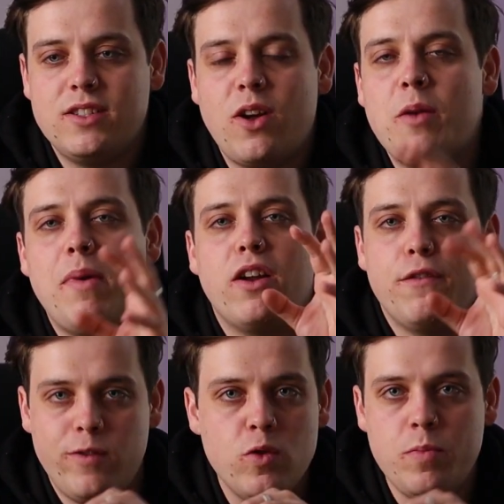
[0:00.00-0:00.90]
It's not about a
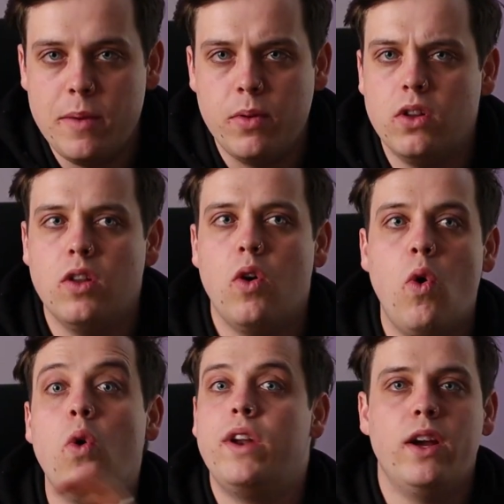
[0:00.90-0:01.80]
few people
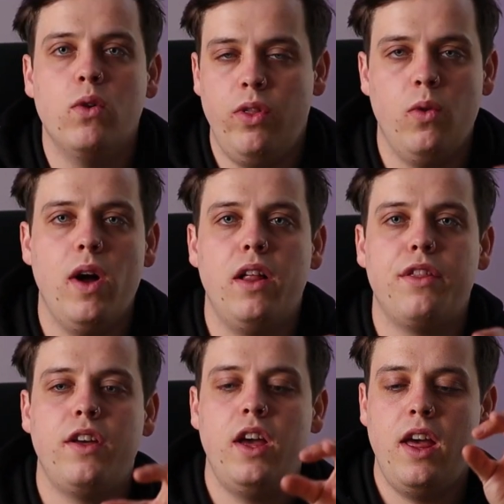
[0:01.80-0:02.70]
hoarding all the
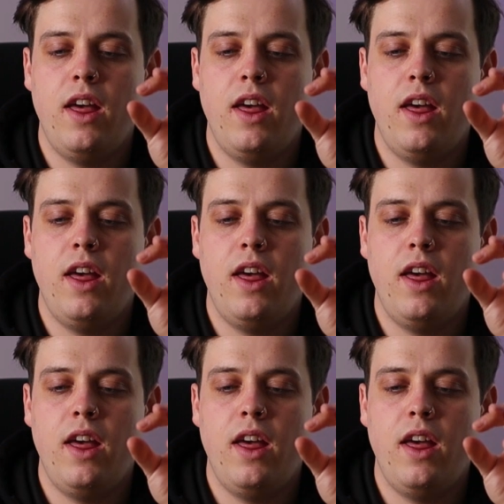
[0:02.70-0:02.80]
wealth.